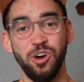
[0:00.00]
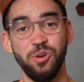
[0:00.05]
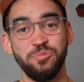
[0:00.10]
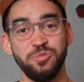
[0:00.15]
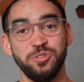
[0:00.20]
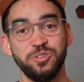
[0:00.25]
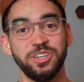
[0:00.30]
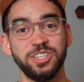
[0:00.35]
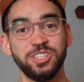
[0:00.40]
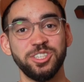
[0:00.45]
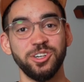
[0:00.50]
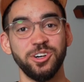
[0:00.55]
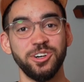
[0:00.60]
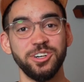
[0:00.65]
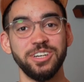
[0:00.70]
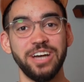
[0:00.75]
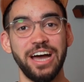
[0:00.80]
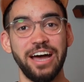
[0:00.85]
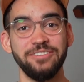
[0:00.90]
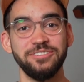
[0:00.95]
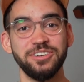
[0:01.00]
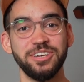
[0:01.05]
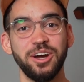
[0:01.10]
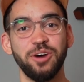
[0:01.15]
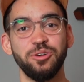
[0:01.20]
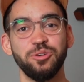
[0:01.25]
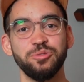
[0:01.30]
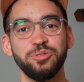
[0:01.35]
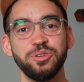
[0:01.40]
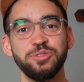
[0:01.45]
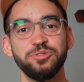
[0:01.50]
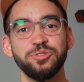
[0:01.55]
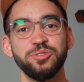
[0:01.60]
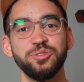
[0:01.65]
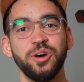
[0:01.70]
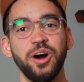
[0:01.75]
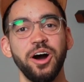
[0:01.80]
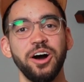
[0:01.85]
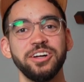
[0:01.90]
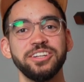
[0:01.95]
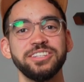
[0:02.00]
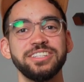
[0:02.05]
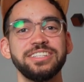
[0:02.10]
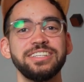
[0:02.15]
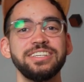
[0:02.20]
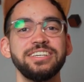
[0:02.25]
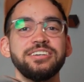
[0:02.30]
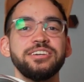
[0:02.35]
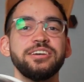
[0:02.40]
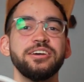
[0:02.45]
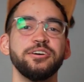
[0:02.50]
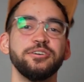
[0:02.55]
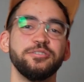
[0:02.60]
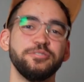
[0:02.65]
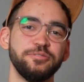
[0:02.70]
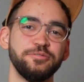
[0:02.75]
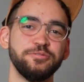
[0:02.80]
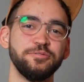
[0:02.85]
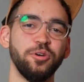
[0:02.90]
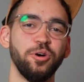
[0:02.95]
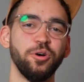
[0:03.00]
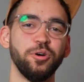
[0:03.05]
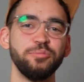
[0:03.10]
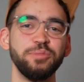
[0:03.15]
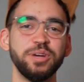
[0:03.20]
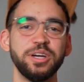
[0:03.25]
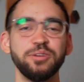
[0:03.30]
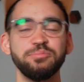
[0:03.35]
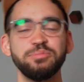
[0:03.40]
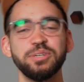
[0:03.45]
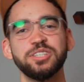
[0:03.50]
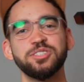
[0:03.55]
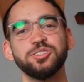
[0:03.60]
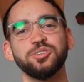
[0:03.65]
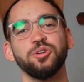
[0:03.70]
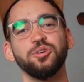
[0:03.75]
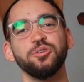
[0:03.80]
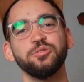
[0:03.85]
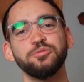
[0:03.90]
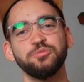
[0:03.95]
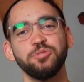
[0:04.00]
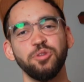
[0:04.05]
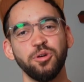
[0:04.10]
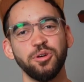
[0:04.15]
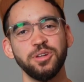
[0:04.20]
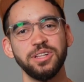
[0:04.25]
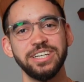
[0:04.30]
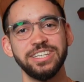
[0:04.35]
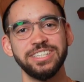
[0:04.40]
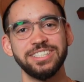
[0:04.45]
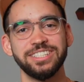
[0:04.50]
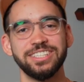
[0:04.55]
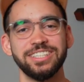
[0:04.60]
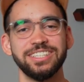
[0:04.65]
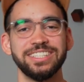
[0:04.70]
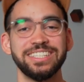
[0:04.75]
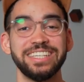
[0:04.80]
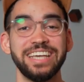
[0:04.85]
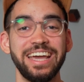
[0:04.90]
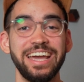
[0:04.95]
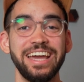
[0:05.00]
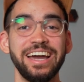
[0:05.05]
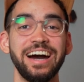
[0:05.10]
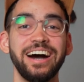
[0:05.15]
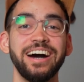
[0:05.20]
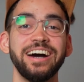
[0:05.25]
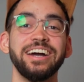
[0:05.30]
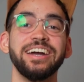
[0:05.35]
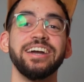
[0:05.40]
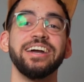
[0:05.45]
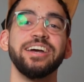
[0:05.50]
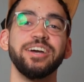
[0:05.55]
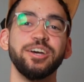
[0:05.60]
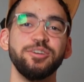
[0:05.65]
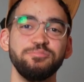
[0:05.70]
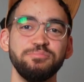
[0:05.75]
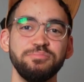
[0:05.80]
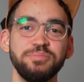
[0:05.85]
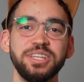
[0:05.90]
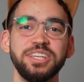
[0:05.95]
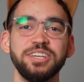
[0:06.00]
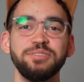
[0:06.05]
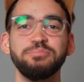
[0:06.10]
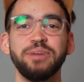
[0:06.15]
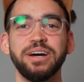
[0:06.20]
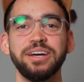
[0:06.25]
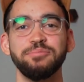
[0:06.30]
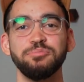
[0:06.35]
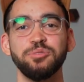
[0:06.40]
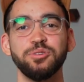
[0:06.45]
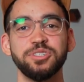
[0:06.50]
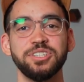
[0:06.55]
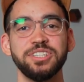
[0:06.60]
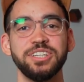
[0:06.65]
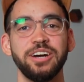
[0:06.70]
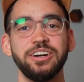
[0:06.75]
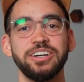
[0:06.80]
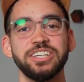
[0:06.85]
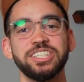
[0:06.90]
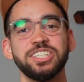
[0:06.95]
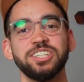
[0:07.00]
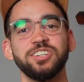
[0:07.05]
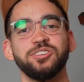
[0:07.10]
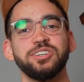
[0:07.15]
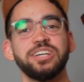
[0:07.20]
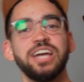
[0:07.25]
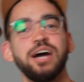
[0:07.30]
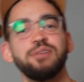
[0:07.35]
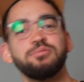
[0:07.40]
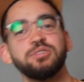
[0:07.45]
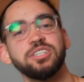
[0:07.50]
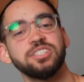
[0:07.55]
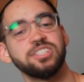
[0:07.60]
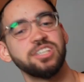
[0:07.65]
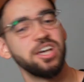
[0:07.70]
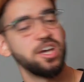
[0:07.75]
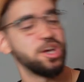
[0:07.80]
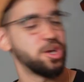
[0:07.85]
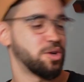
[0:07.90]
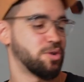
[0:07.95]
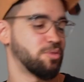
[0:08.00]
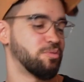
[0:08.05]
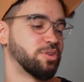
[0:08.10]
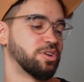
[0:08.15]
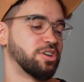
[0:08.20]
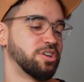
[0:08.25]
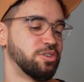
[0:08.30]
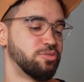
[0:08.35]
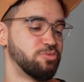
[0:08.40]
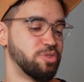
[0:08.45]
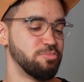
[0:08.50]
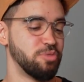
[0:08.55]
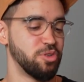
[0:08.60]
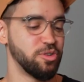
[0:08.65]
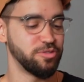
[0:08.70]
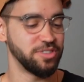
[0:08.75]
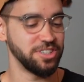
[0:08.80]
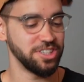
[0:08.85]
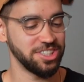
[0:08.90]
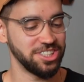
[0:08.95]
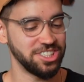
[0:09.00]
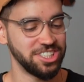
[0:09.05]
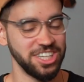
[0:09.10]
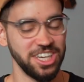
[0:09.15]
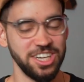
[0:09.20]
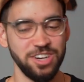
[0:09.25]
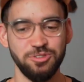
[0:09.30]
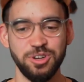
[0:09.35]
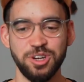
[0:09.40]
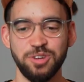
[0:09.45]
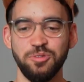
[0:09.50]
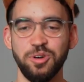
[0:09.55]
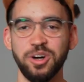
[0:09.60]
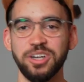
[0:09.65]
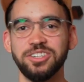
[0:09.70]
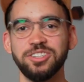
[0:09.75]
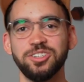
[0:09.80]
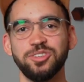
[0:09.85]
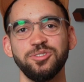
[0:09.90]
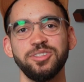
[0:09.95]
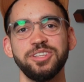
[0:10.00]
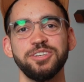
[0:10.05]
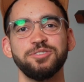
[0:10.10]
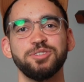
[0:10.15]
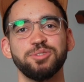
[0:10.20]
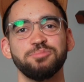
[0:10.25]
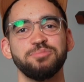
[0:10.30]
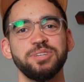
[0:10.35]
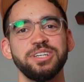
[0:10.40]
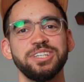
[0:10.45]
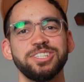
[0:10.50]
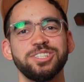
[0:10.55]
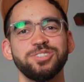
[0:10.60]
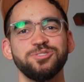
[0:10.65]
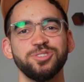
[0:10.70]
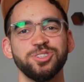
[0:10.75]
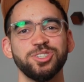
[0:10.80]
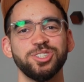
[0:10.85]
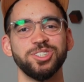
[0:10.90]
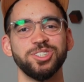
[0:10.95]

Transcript: hope you enjoy having our review on the 4 megapixel, 4 lenses, AI, mini multi-directional cameras. We're gonna remove this generic one to leave space to the